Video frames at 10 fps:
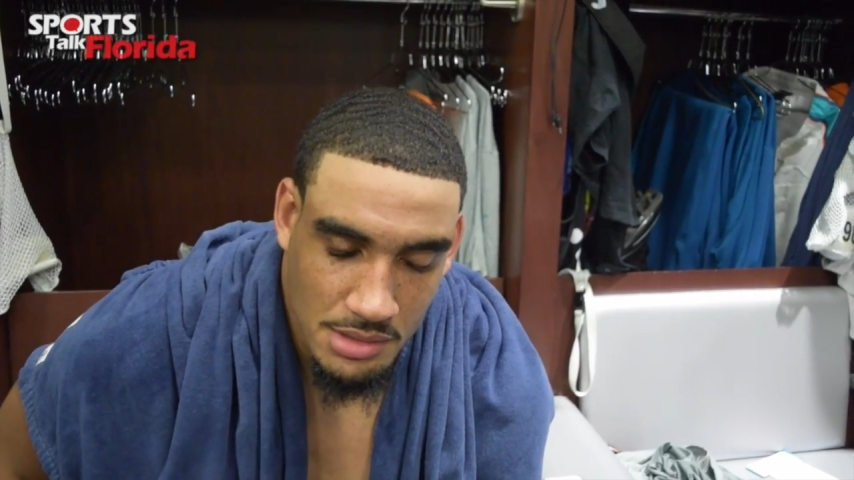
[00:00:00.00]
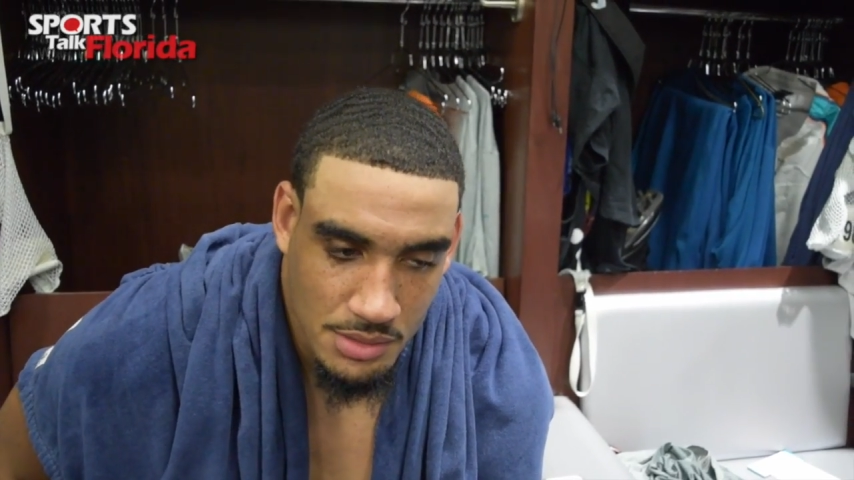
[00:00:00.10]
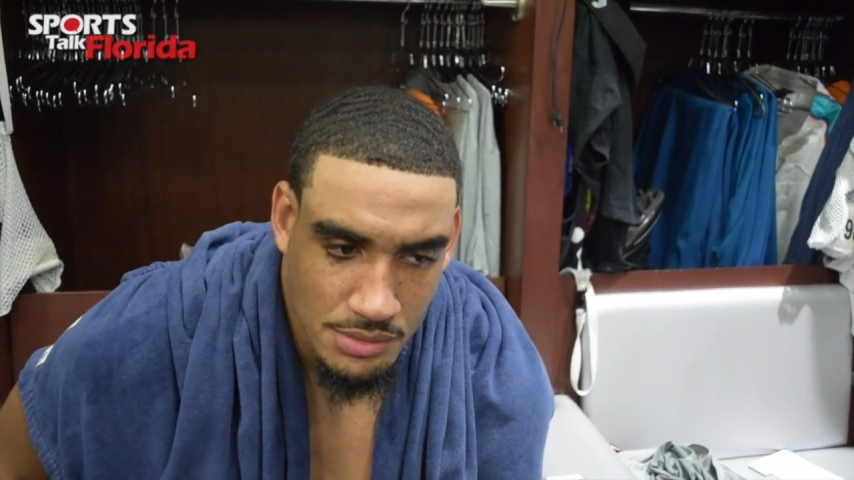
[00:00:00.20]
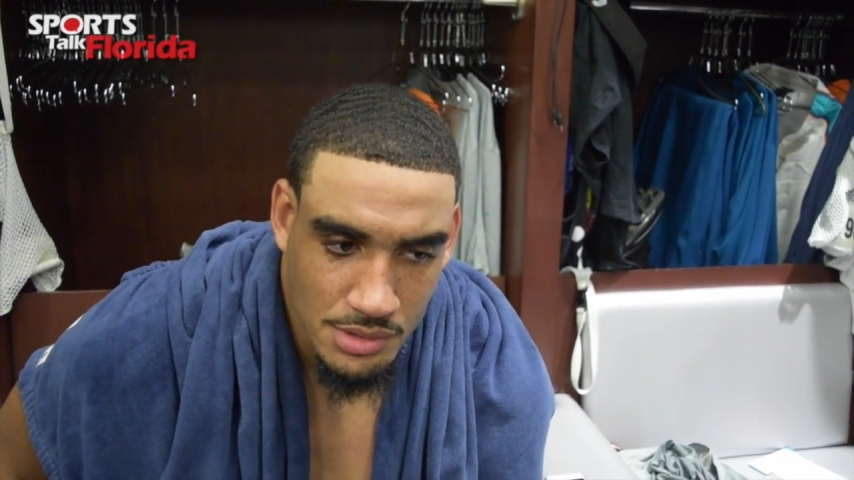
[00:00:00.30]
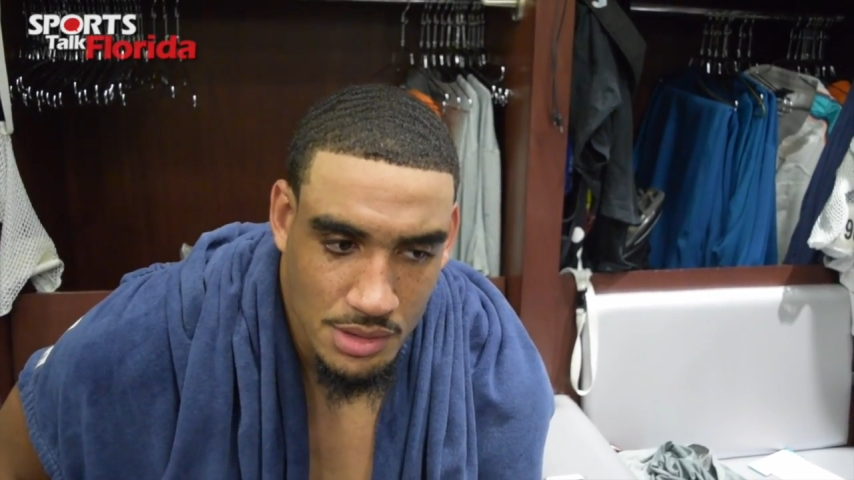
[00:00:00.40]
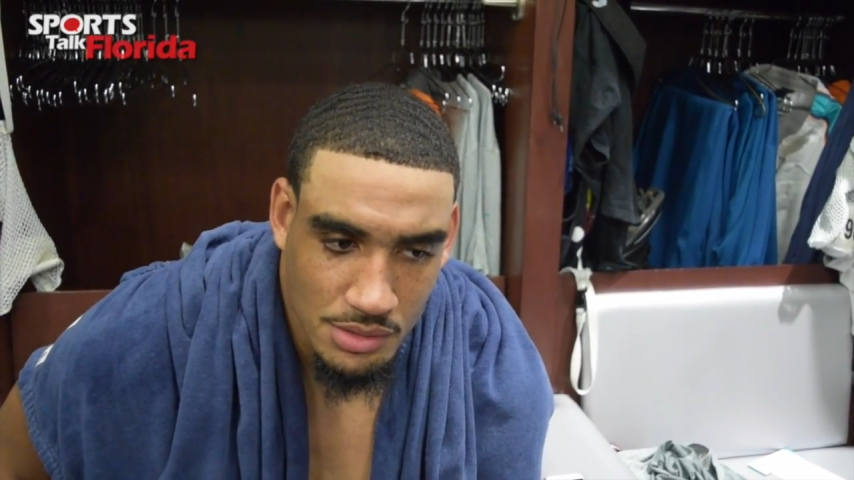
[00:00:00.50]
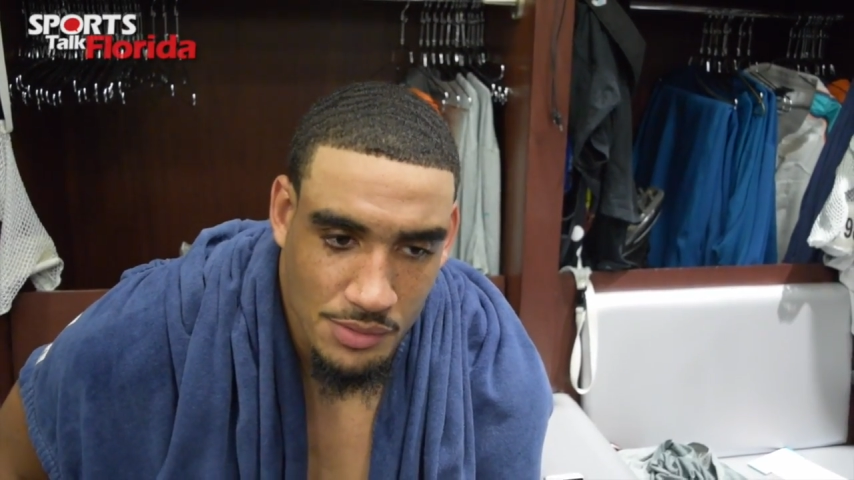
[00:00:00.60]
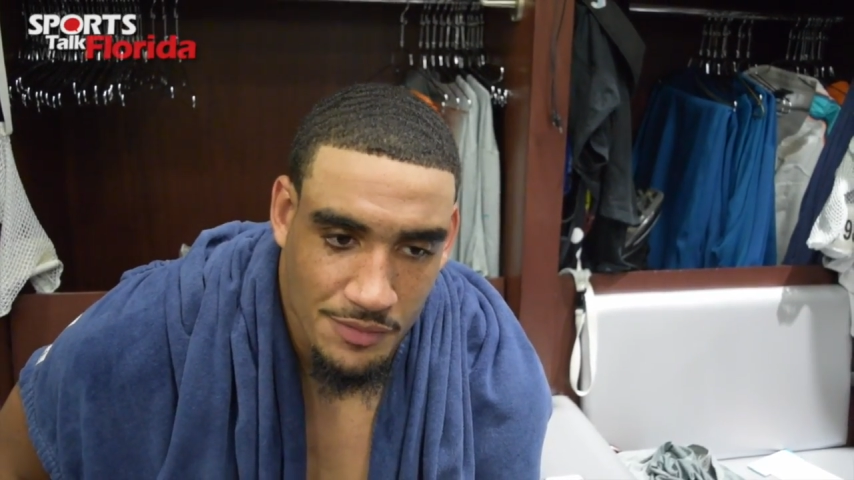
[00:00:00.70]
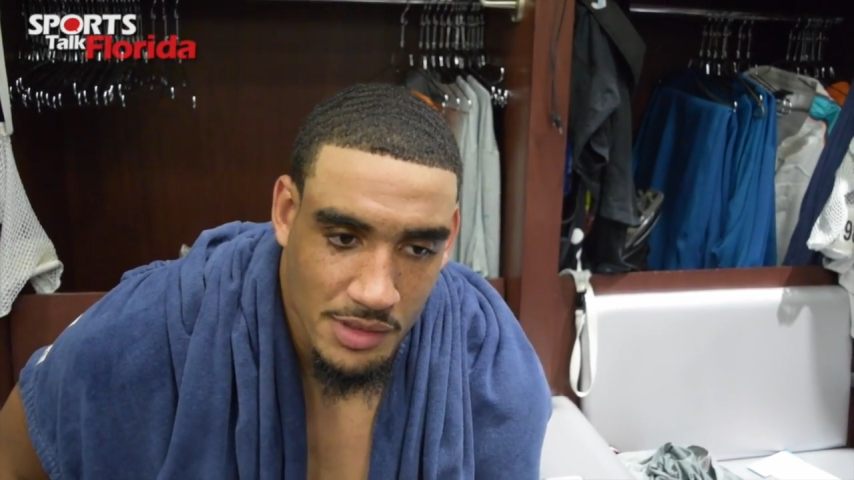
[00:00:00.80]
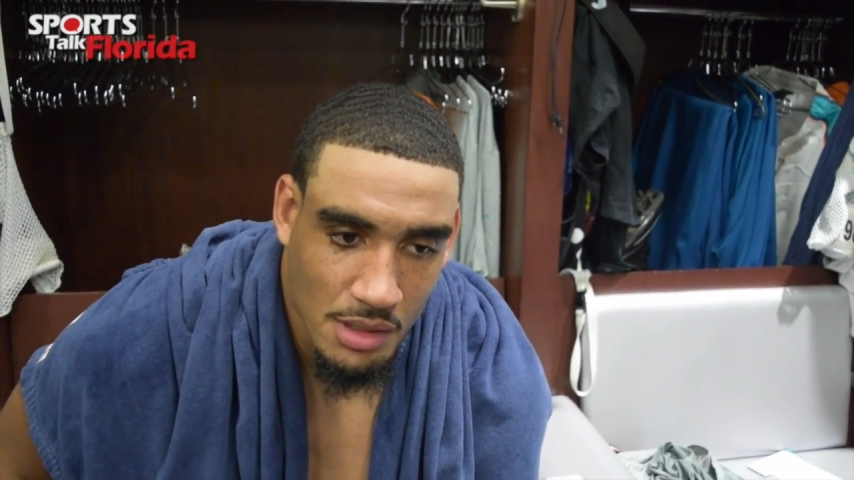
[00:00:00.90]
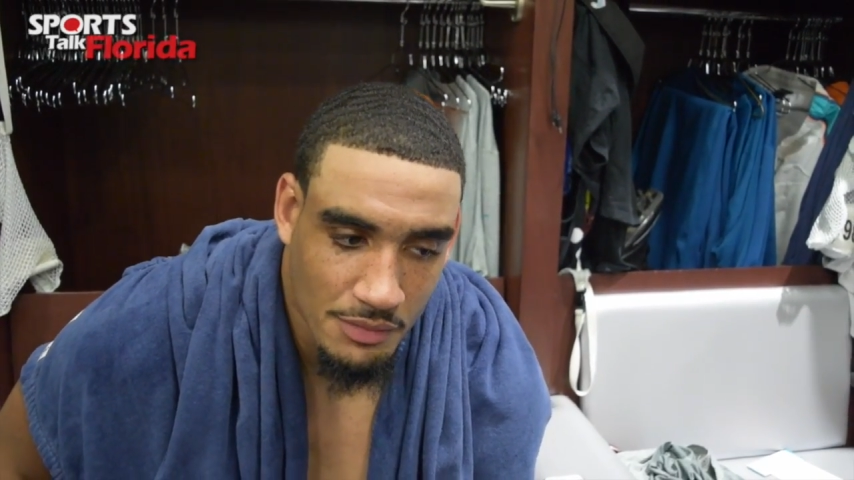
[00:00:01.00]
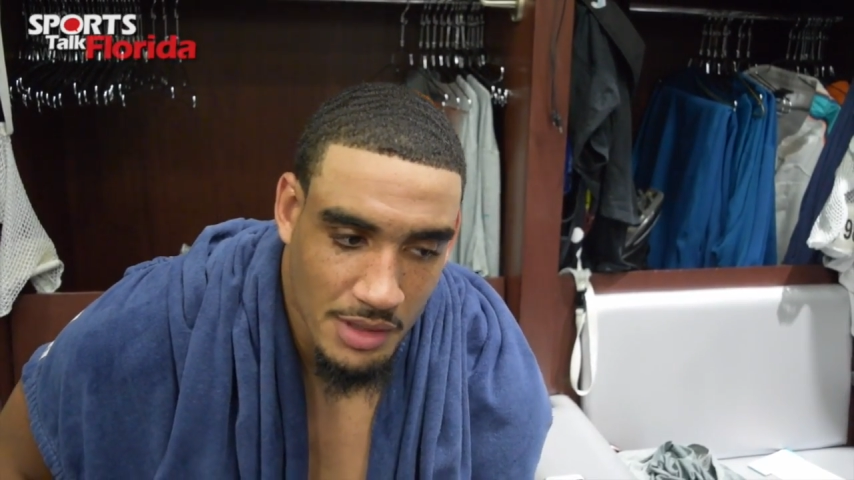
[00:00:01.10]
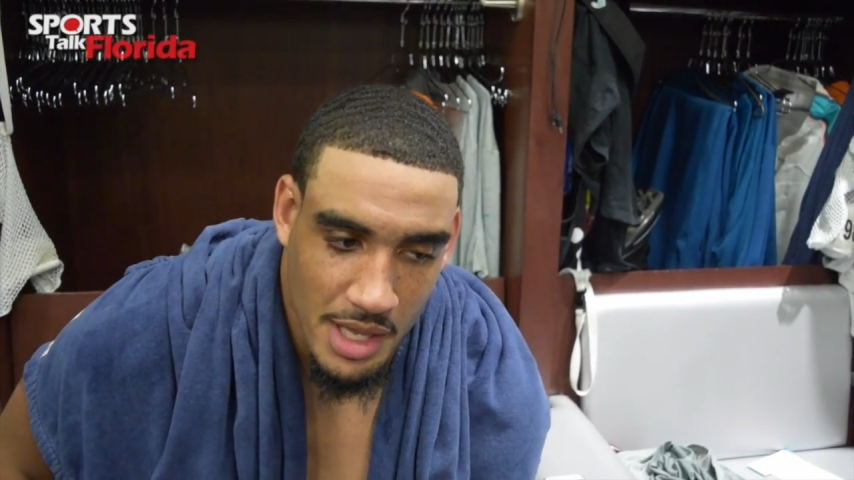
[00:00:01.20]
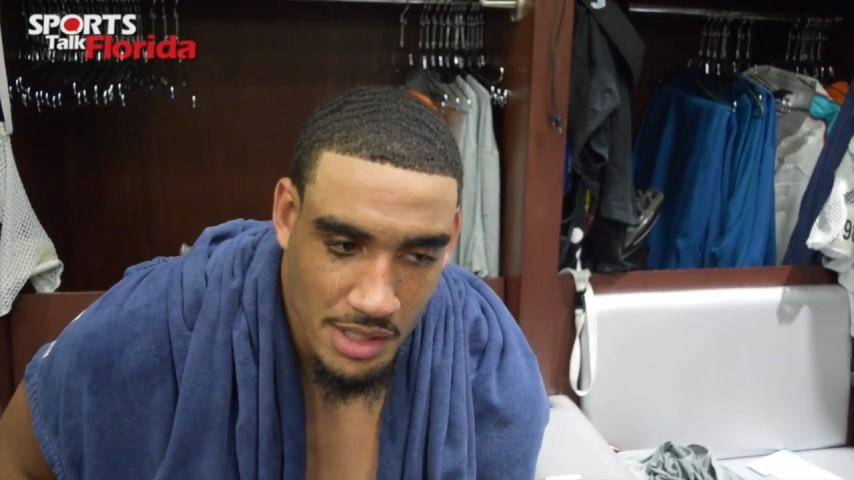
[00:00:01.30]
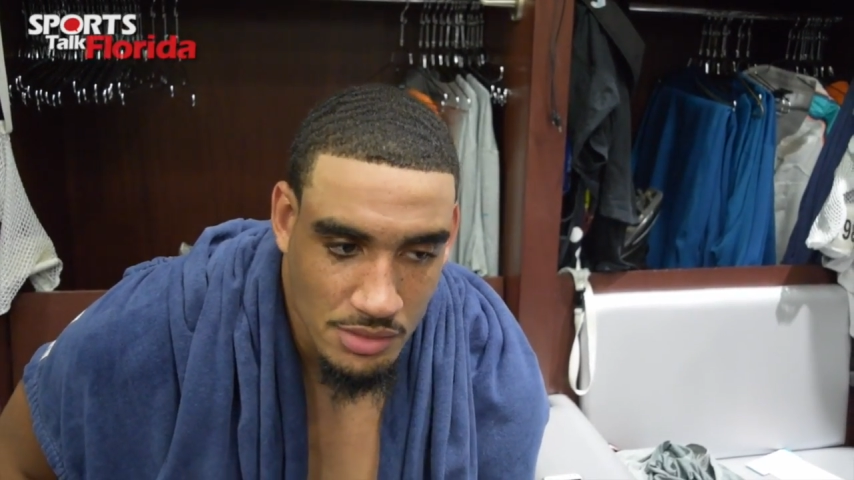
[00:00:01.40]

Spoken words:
So, you know, you feed off of that.